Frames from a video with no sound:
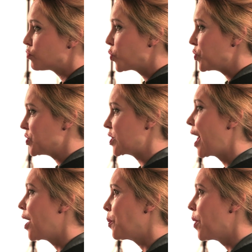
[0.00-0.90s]
are all the
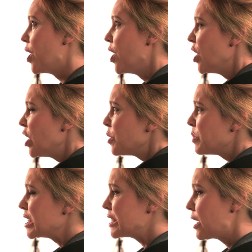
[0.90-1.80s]
same,
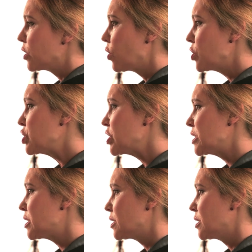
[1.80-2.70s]
but technologies
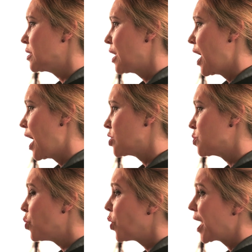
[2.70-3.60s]
that can act
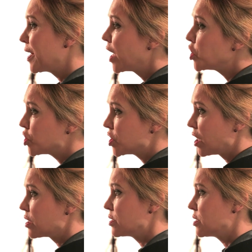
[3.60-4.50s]
more like nature
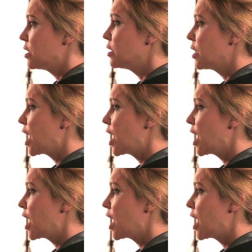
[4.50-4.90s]
does and